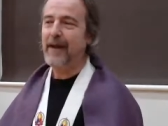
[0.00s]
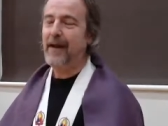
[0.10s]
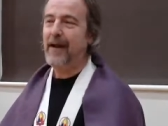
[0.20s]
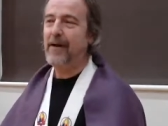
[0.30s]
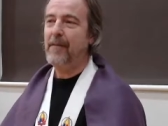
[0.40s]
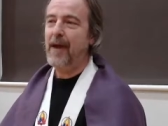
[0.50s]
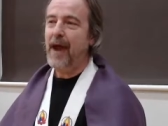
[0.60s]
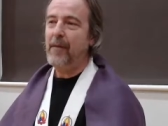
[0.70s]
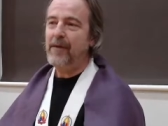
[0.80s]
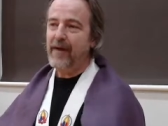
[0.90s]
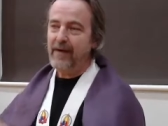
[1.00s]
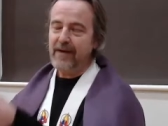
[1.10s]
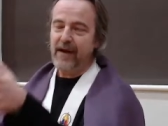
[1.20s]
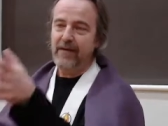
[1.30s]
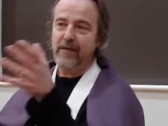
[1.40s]
And we tend to
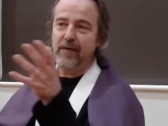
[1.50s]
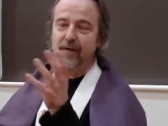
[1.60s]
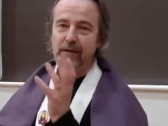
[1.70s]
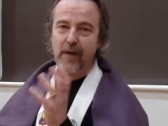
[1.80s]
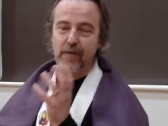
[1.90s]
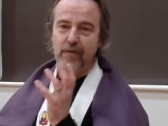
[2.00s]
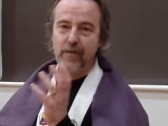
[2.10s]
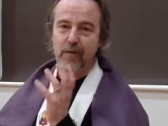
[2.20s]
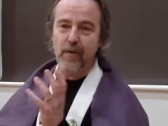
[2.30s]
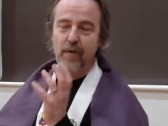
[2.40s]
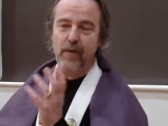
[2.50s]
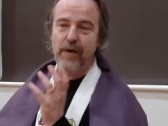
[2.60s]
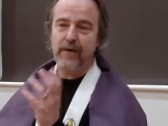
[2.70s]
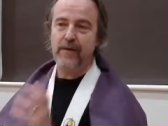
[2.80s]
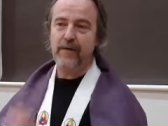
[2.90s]
get sort of so drawn
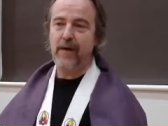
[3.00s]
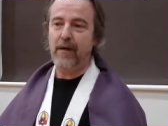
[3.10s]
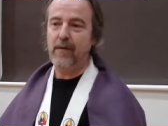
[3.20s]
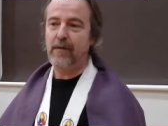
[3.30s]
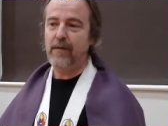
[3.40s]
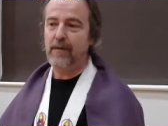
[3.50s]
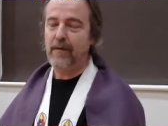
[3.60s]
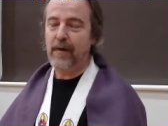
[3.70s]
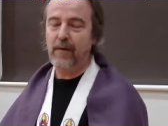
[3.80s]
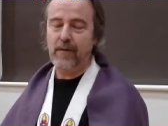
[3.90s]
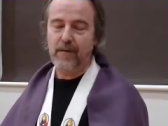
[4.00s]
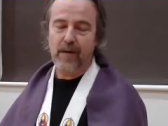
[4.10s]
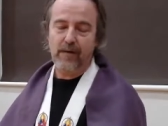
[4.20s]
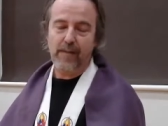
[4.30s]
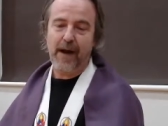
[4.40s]
into those
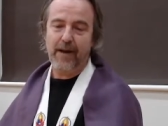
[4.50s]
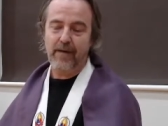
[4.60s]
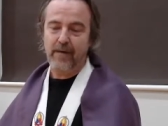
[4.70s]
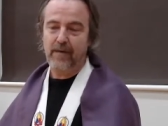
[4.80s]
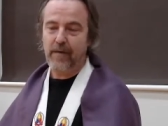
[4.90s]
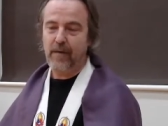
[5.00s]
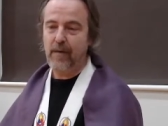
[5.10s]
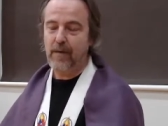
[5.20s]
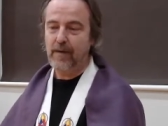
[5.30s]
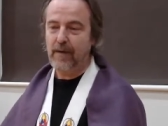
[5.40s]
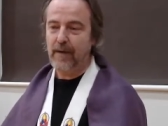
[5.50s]
patterns of thought.